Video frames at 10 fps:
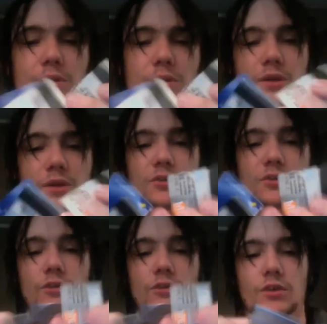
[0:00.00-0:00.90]
that a bit too
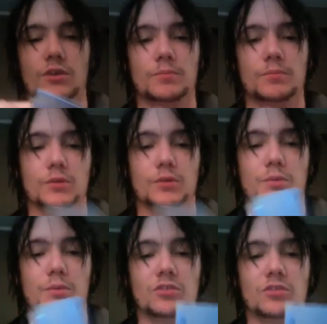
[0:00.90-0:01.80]
close. Yeah, they're in
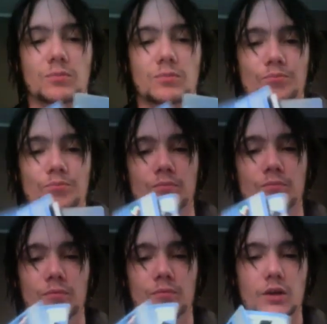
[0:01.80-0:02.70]
pieces.
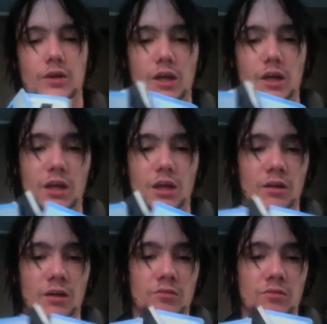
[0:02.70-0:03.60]

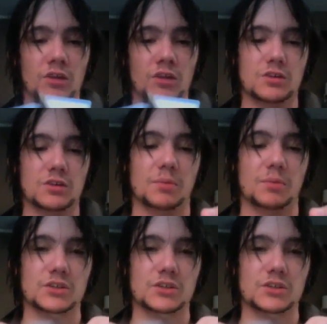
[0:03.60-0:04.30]
And yeah, did a balance